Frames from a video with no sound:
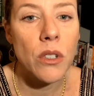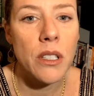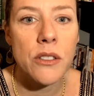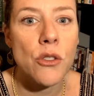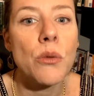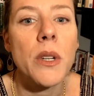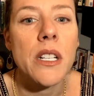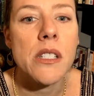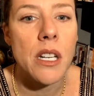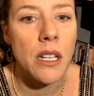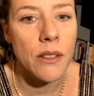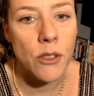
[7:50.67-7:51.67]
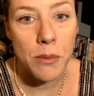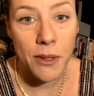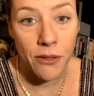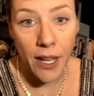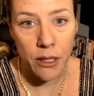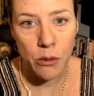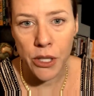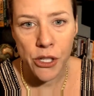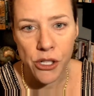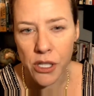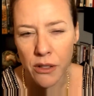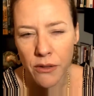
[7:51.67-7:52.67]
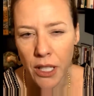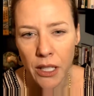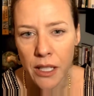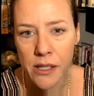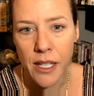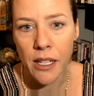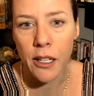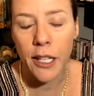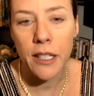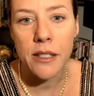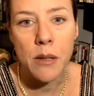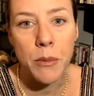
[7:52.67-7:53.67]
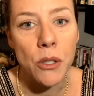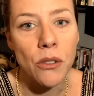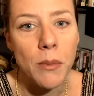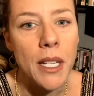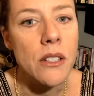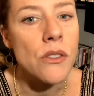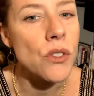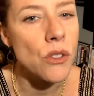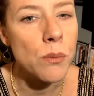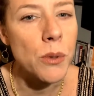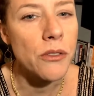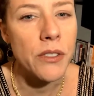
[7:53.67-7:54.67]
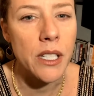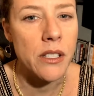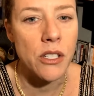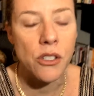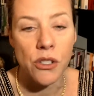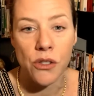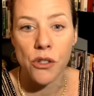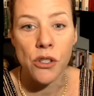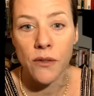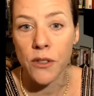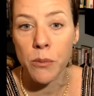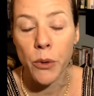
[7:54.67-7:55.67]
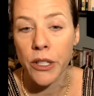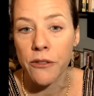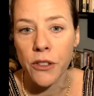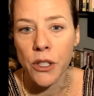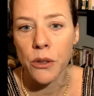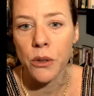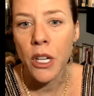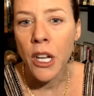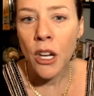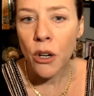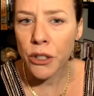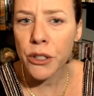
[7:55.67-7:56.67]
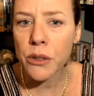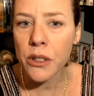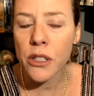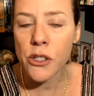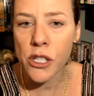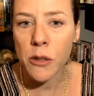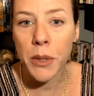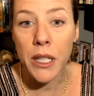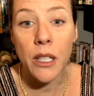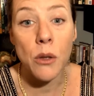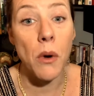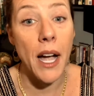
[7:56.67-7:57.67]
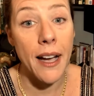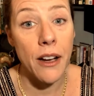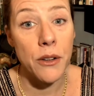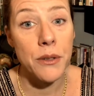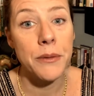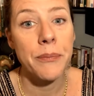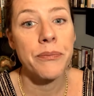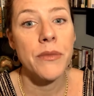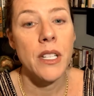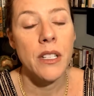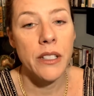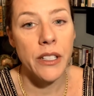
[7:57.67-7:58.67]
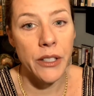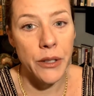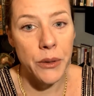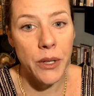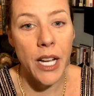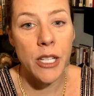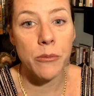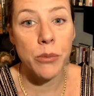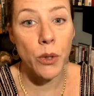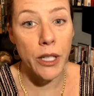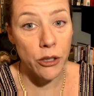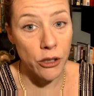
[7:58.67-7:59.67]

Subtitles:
to what extent have you been vanquished in various areas? I mean, you can make it super fictitious and shift the point of view, or you can legit be like, wow, I am brighter